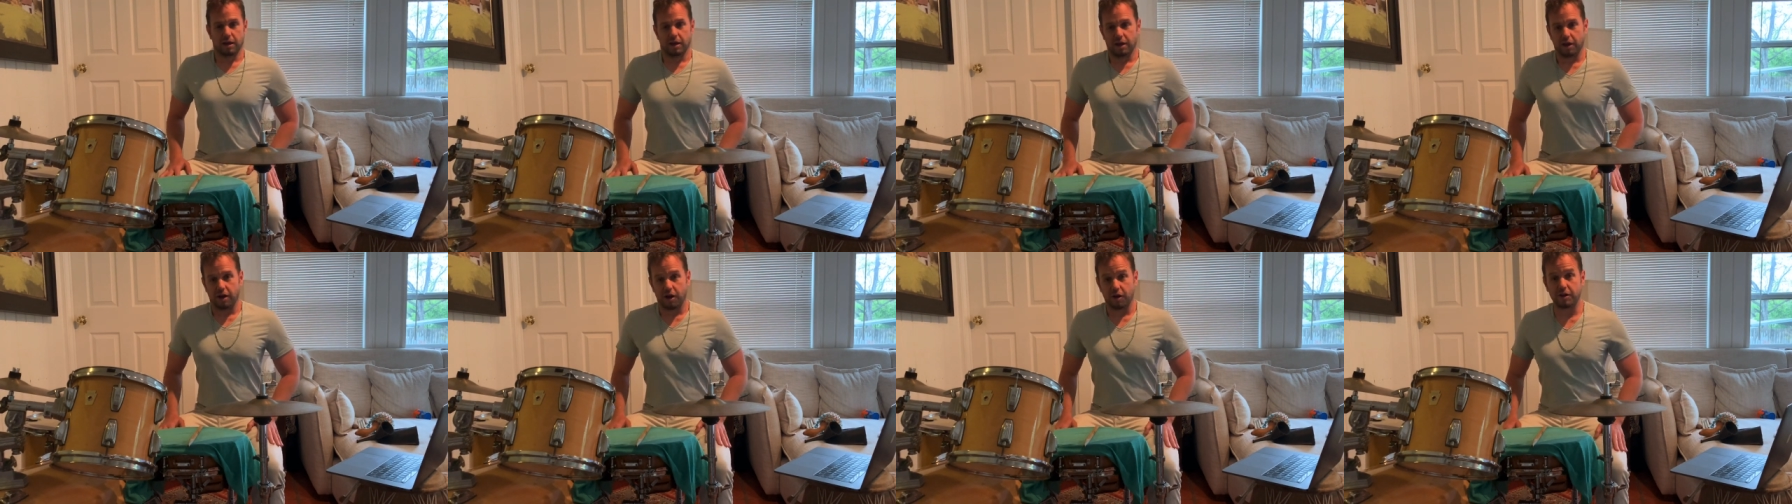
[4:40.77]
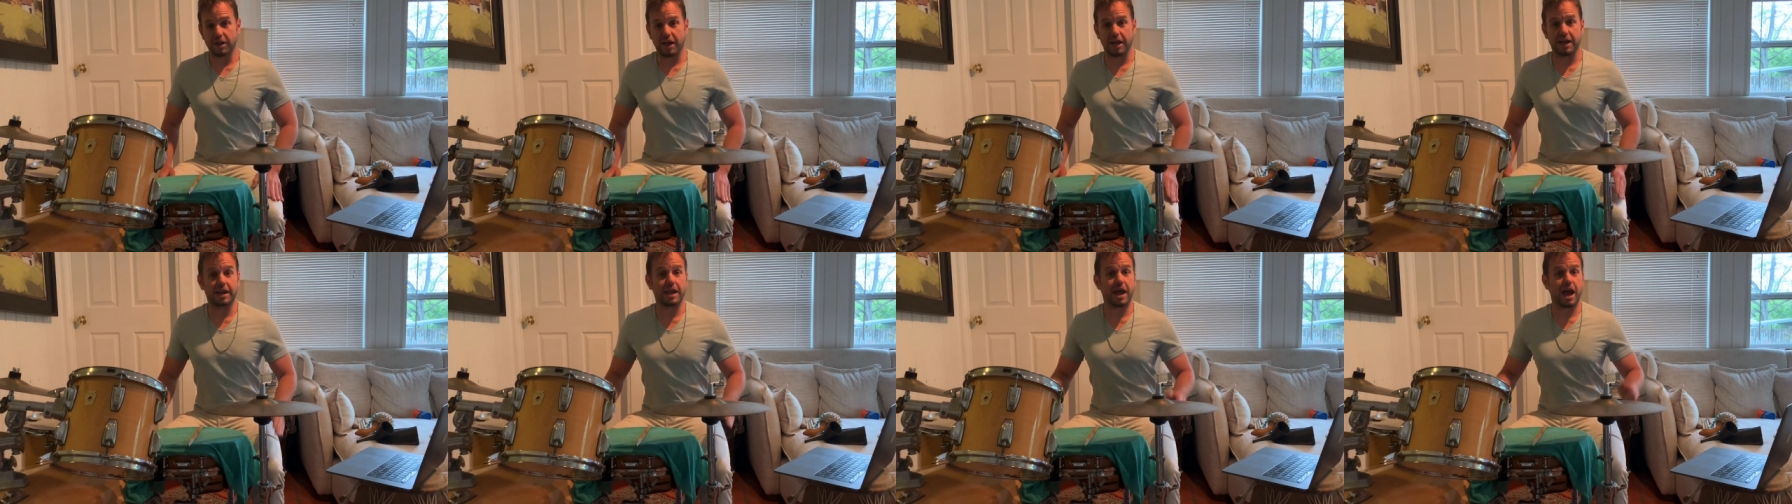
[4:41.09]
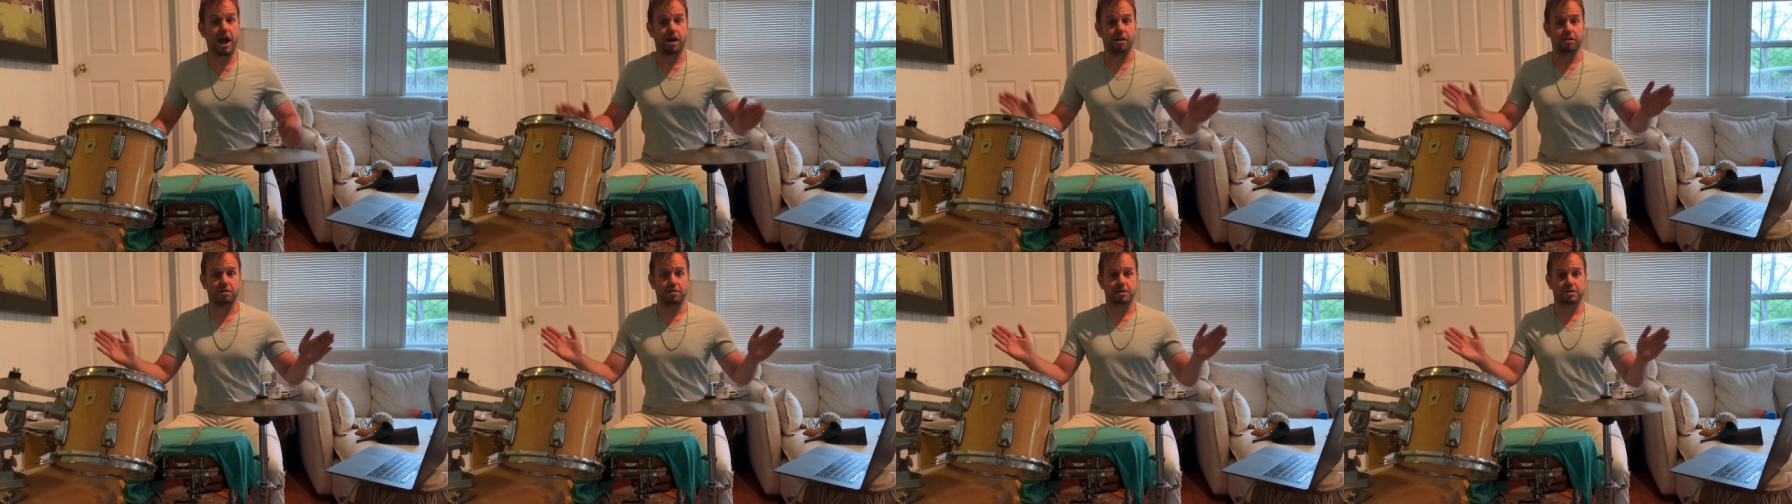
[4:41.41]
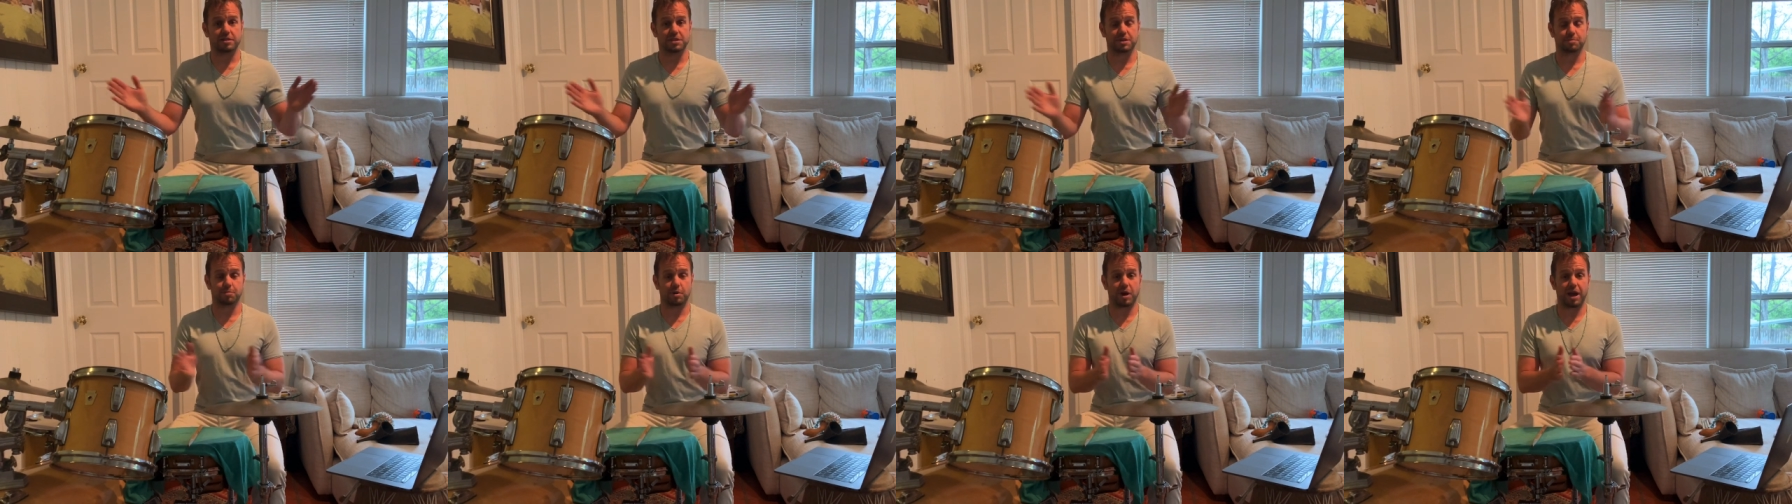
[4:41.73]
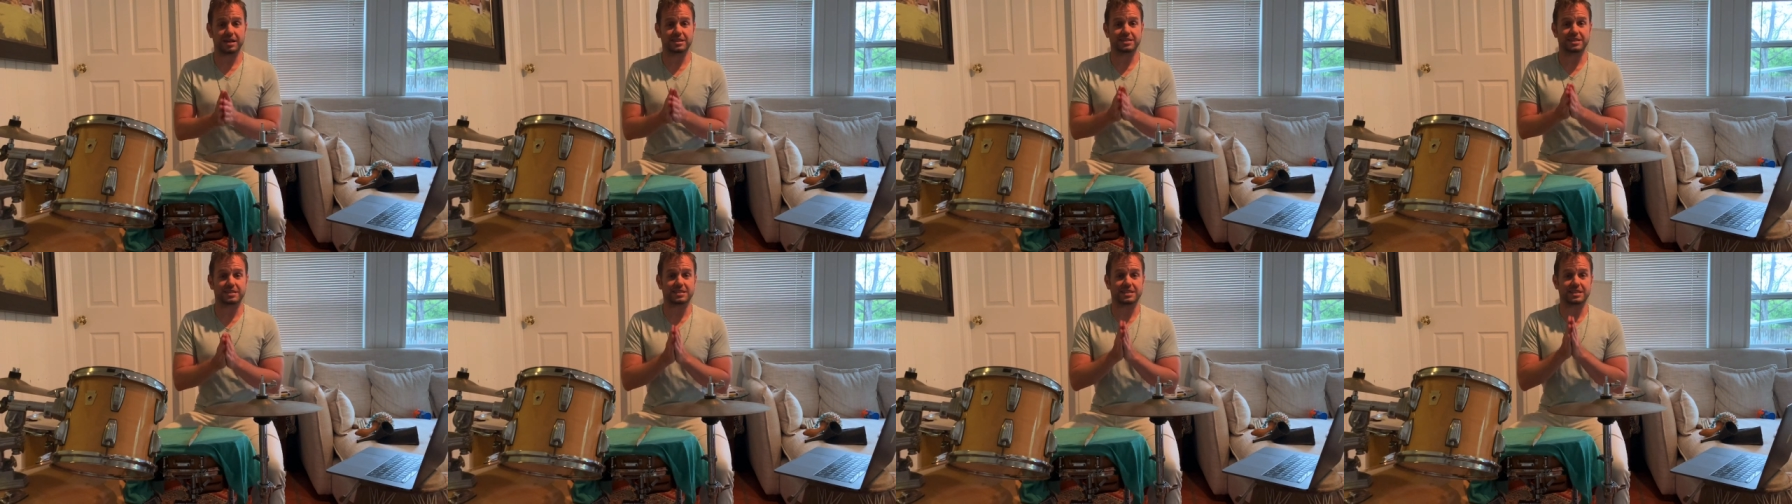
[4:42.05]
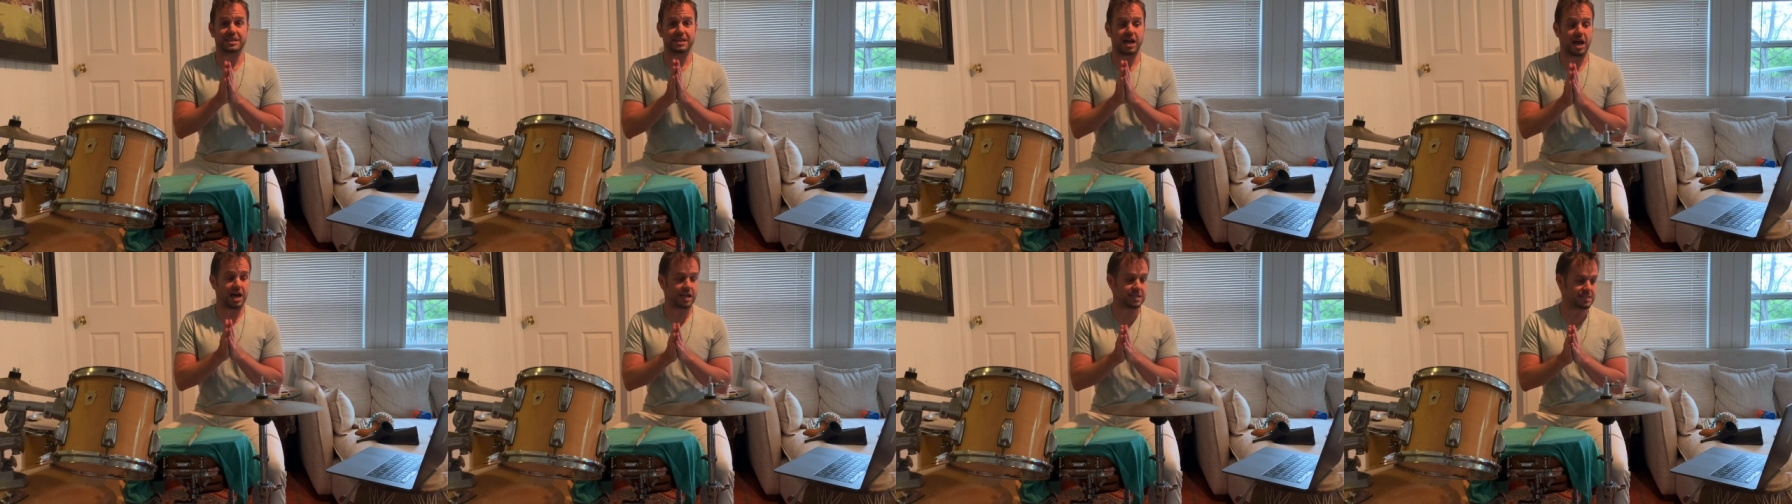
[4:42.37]
Okay, now, to practice the
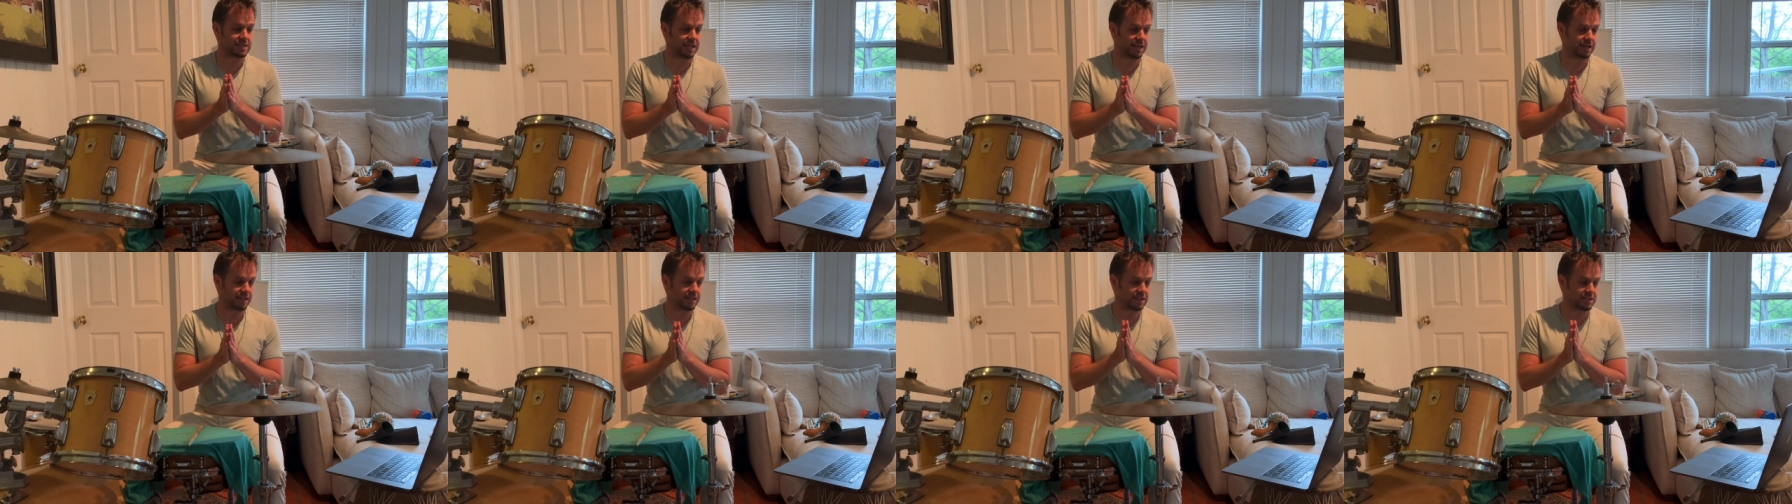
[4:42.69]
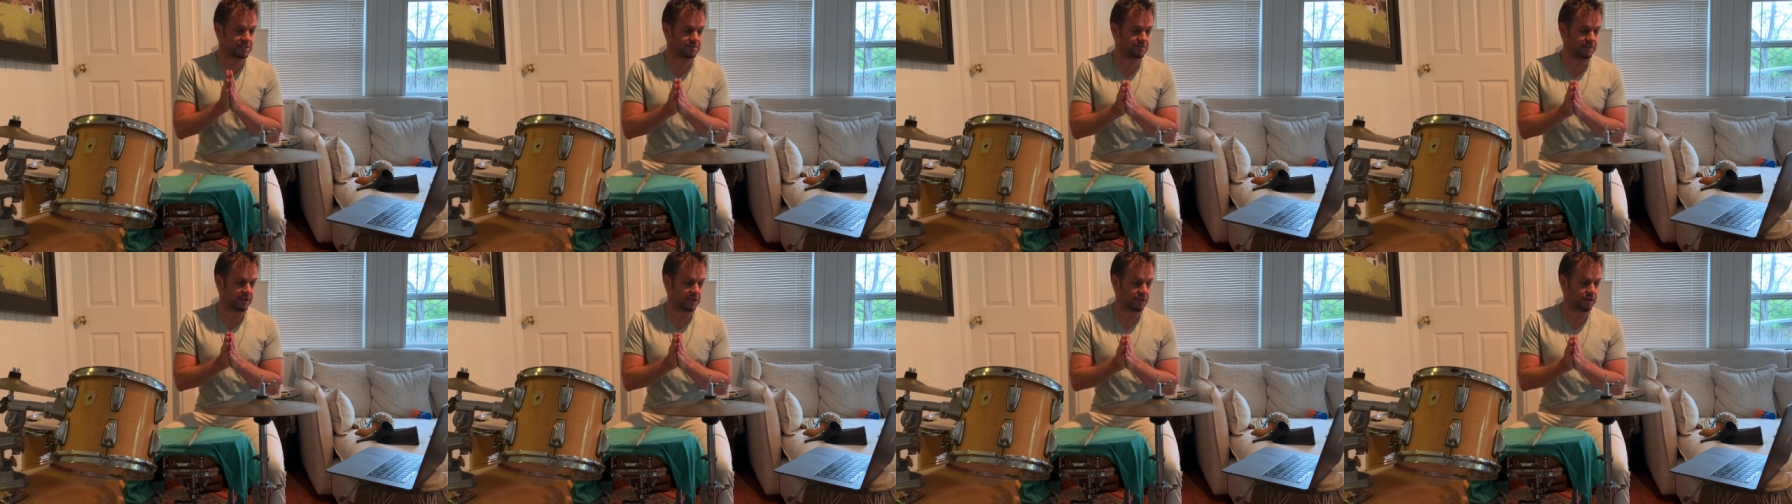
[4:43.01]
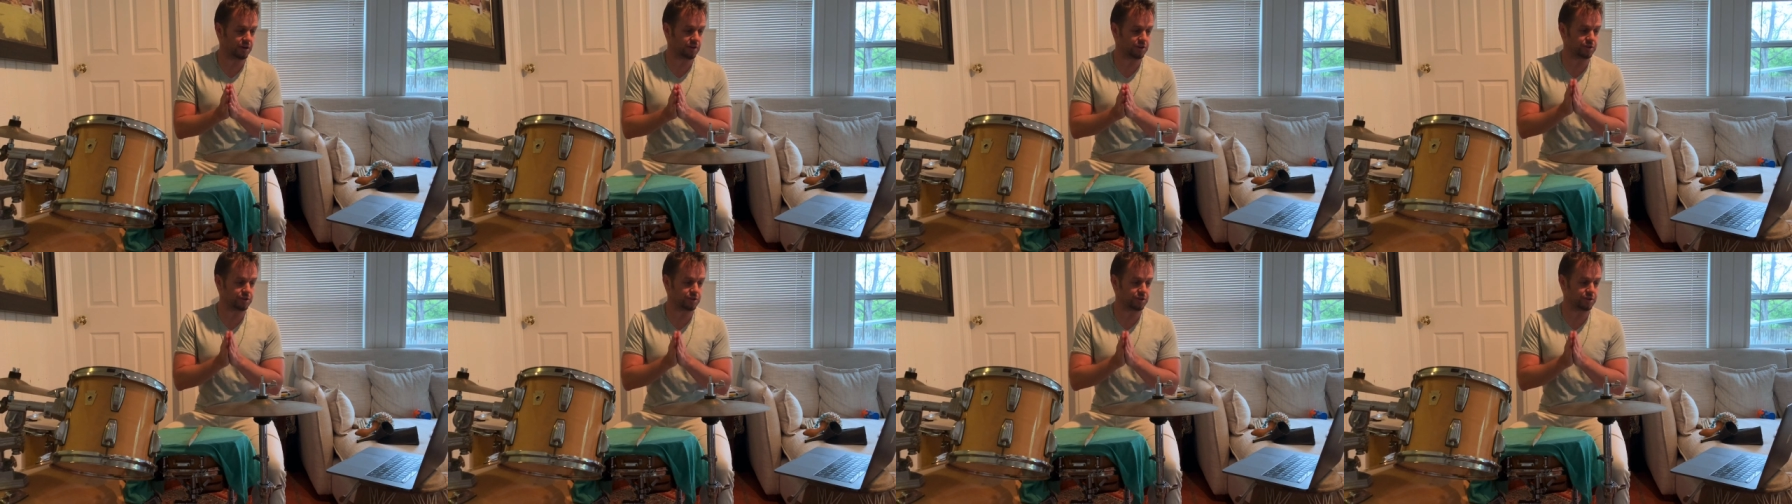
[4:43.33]
content of this video,